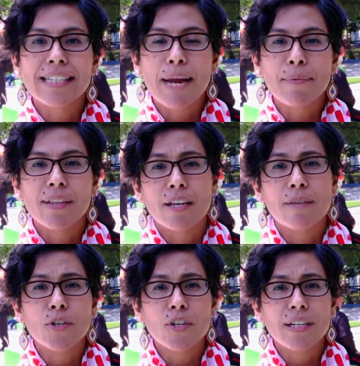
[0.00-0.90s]
time in the
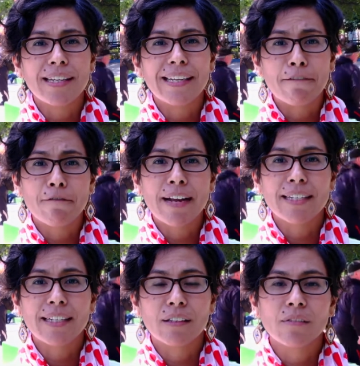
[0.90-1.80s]
community in
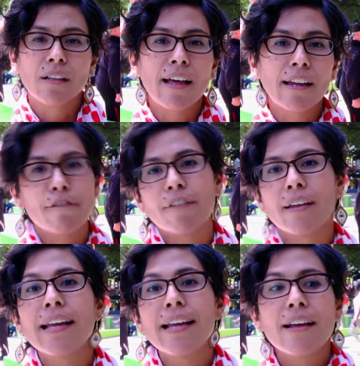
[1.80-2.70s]
finding. A lot of
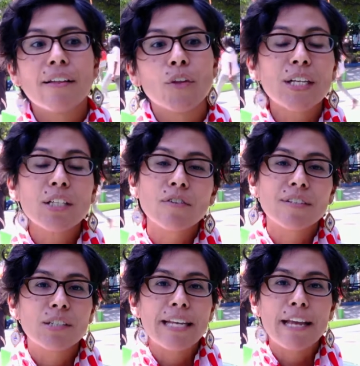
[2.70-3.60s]
the
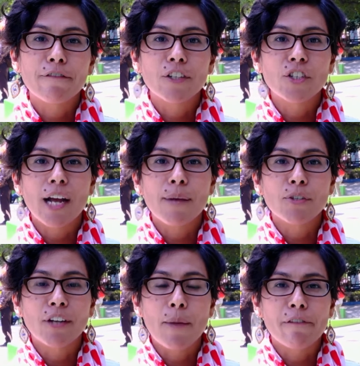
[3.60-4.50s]
resources we get for
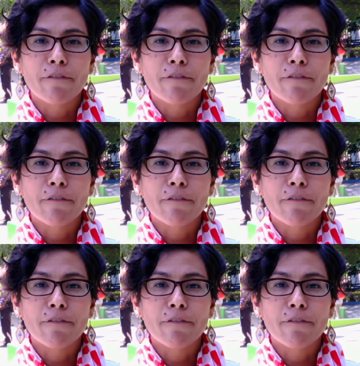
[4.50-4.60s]
jobs are coming